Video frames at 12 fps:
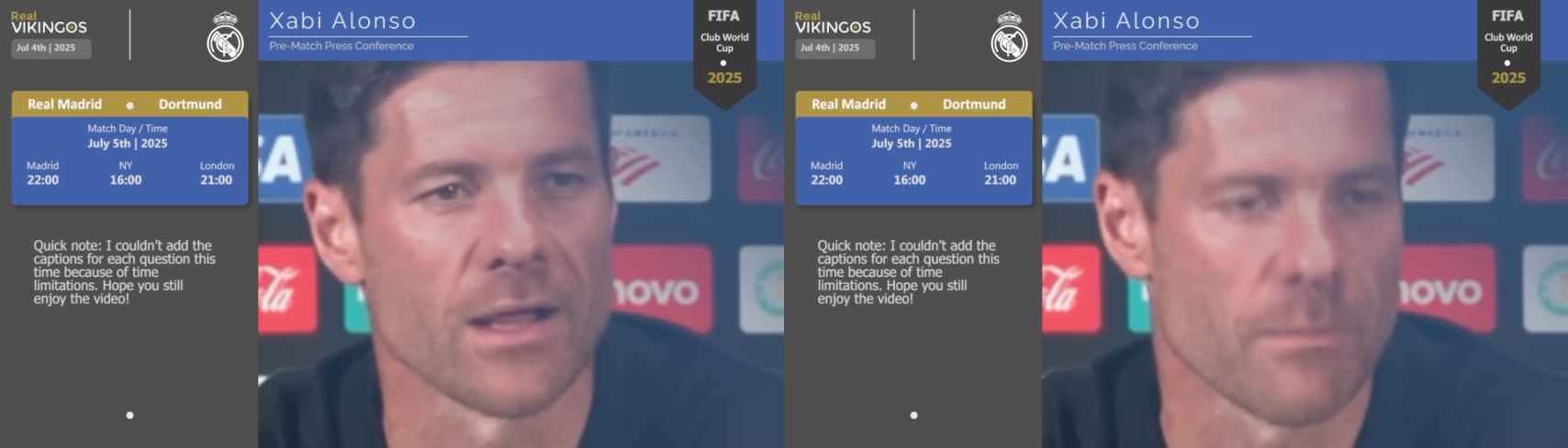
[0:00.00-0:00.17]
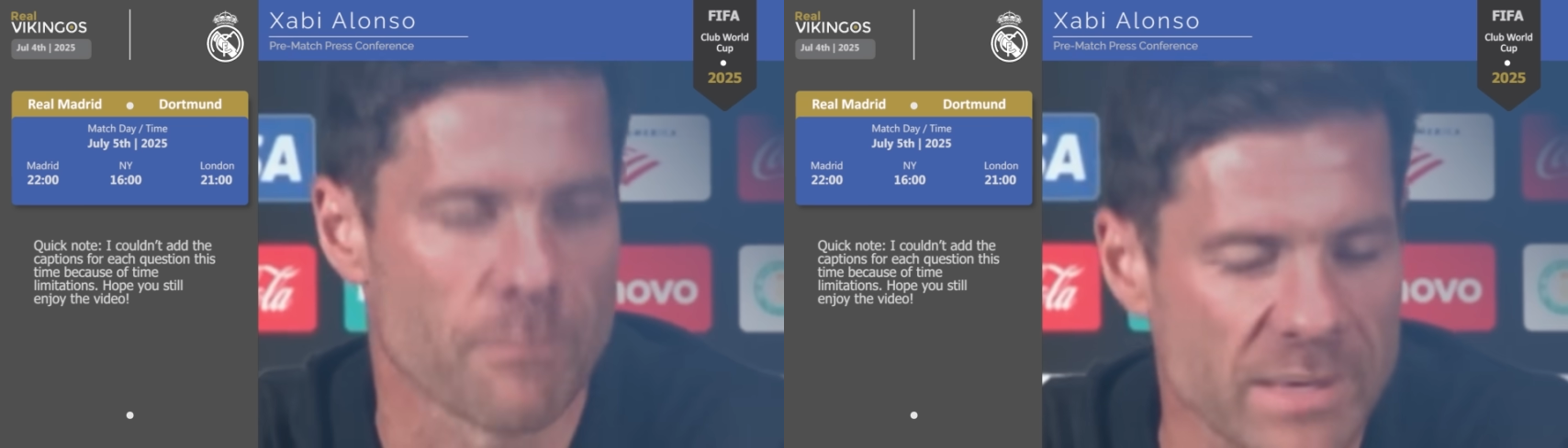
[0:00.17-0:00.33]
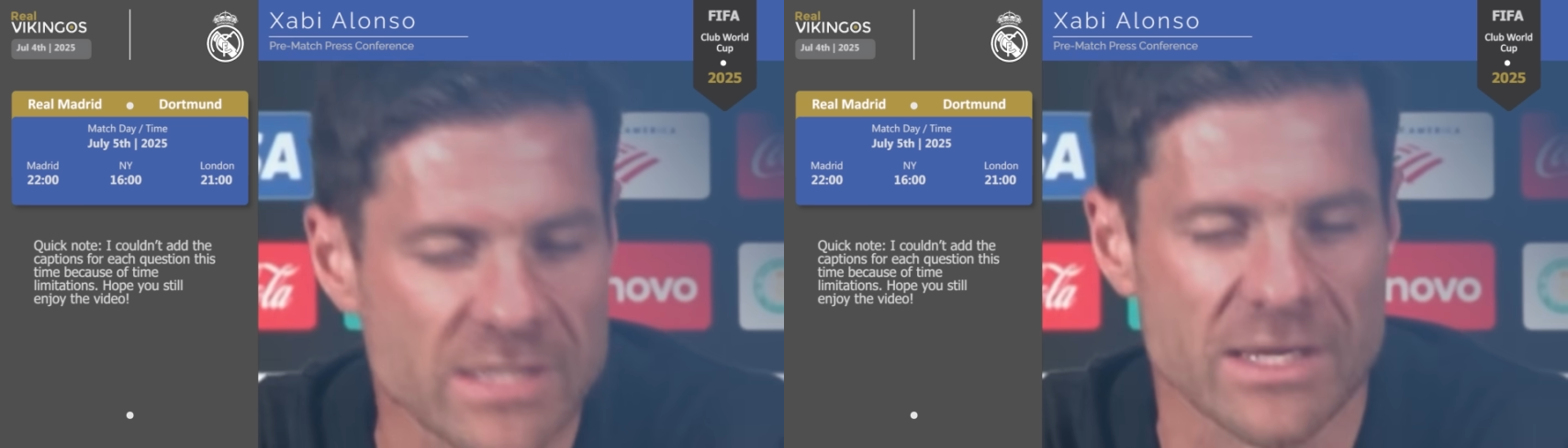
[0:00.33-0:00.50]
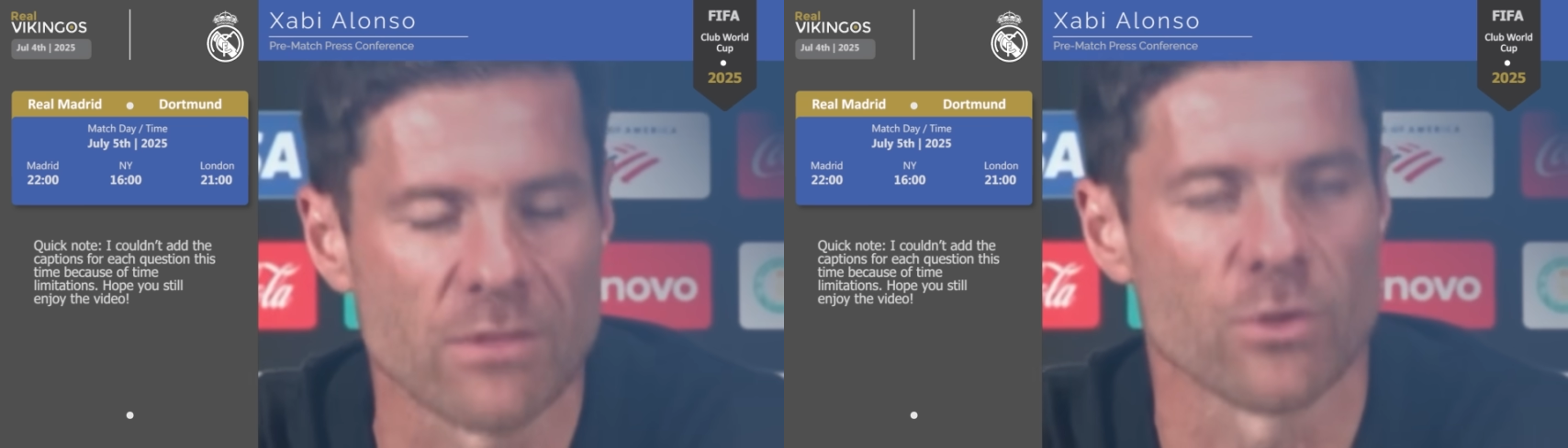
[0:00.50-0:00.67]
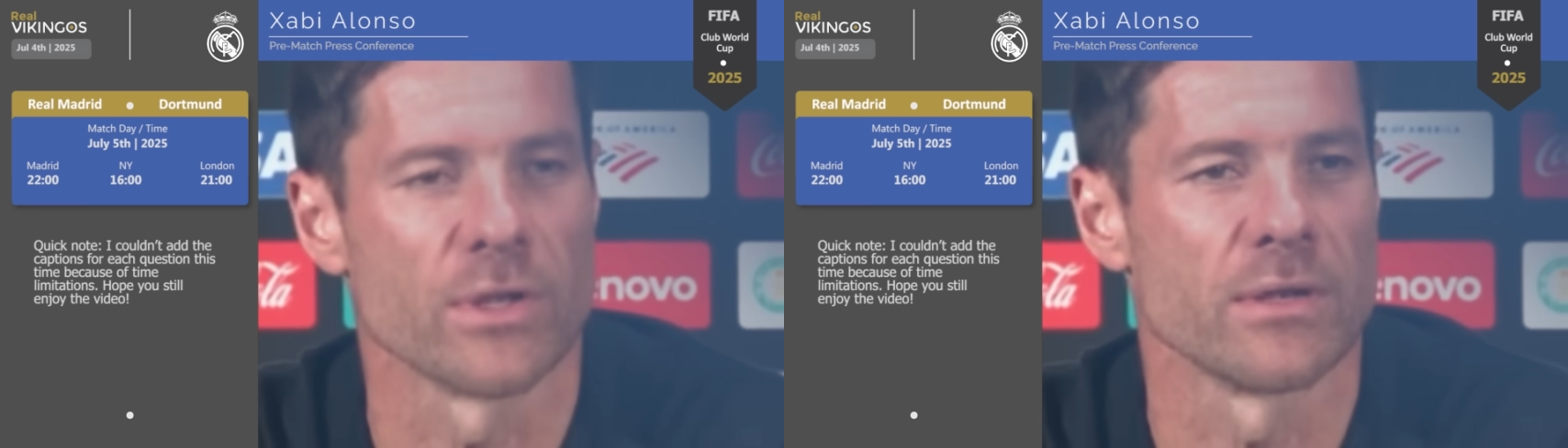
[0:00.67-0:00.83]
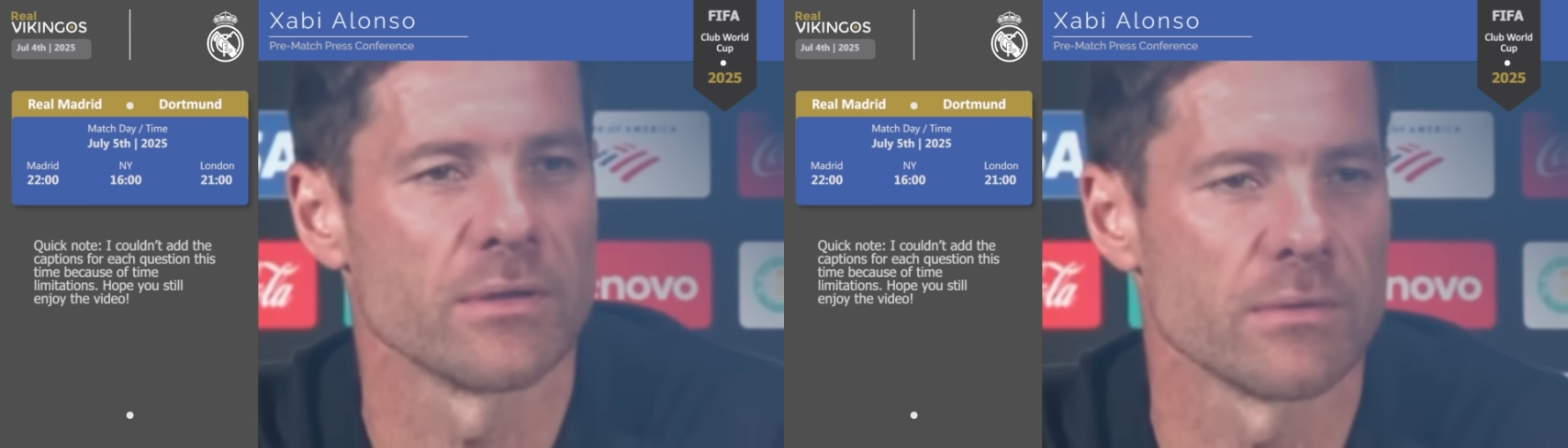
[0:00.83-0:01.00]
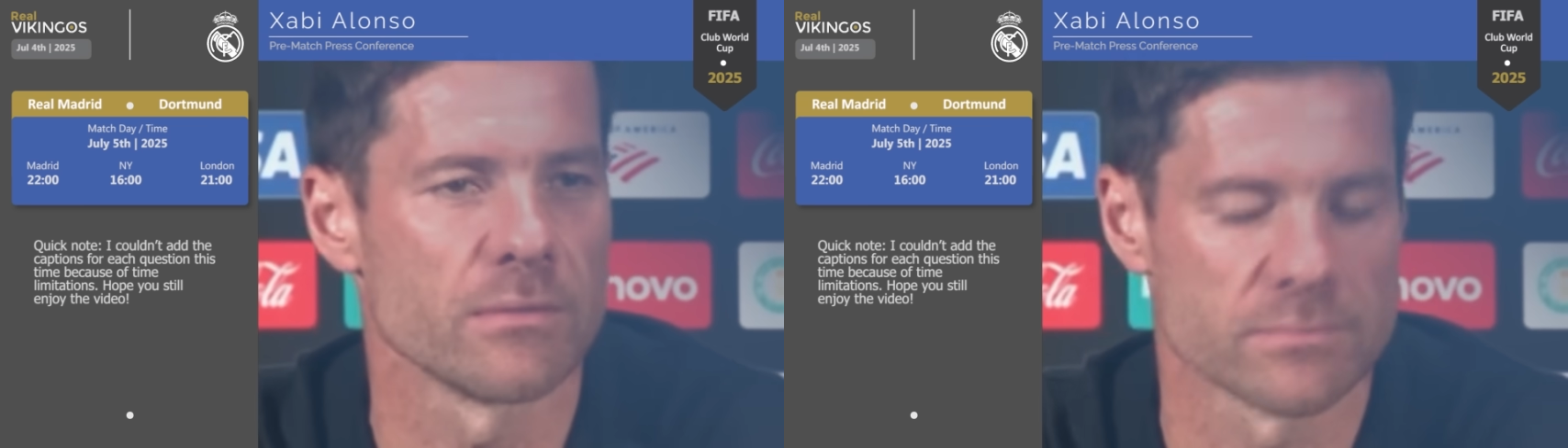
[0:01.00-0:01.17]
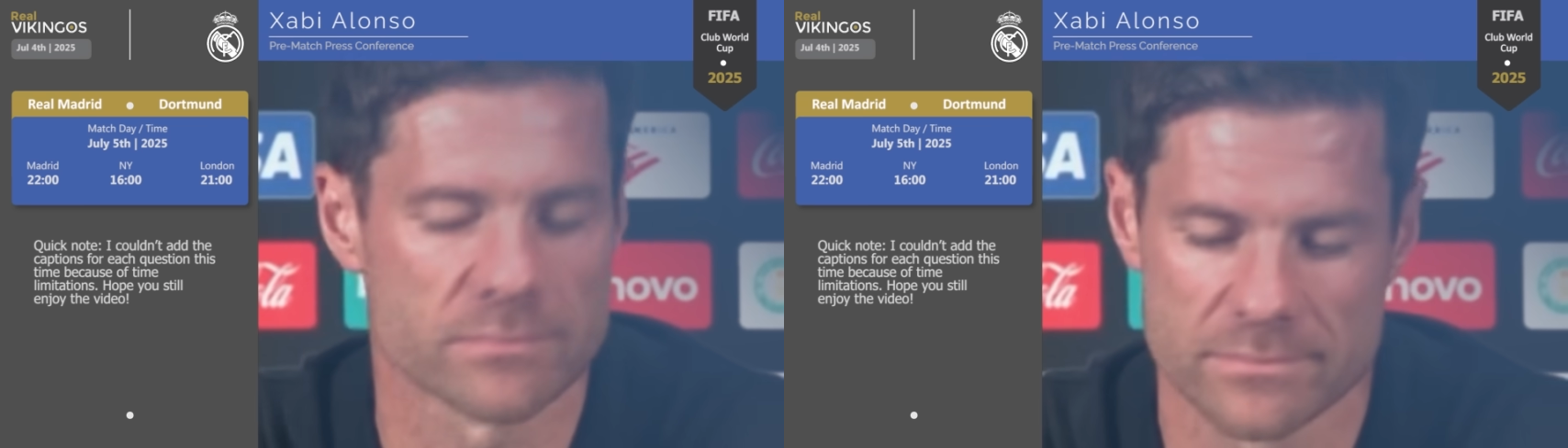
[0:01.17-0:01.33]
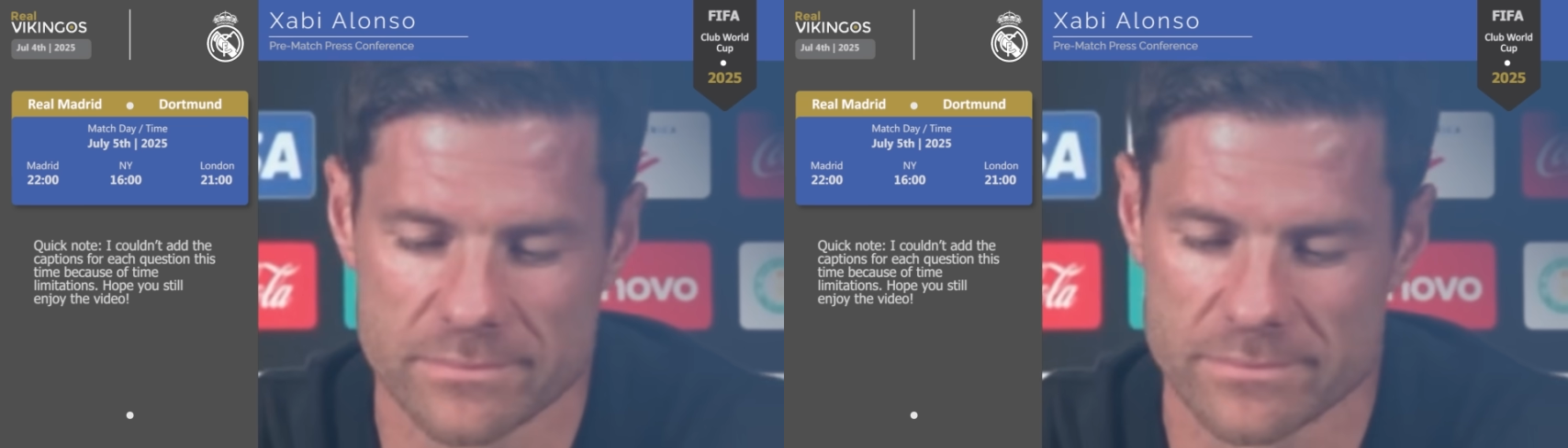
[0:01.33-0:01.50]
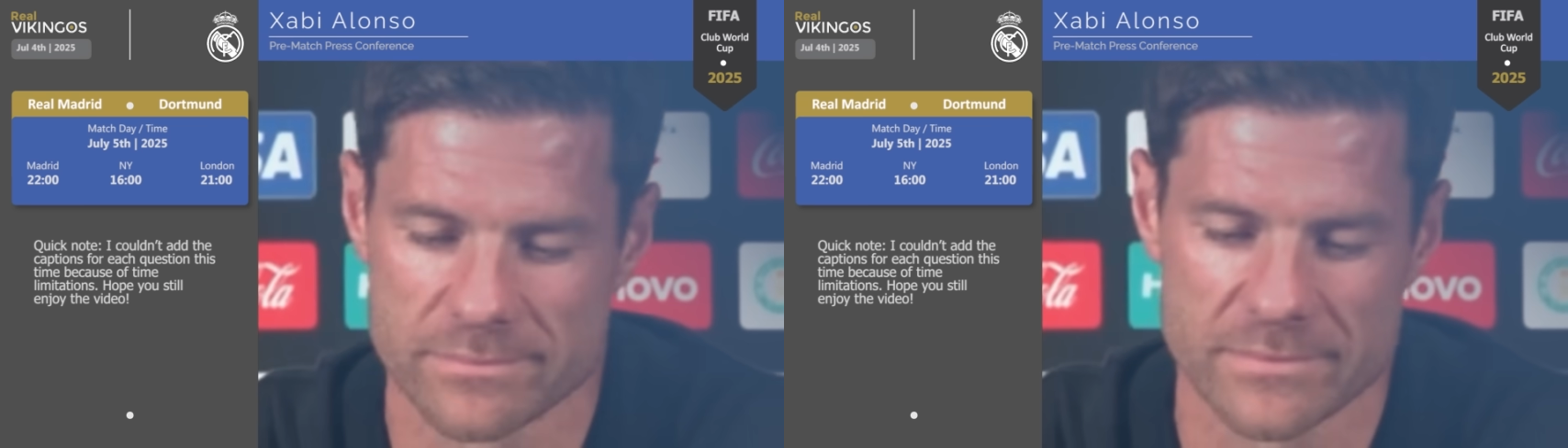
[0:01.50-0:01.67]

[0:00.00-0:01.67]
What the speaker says: regarding players and everything else.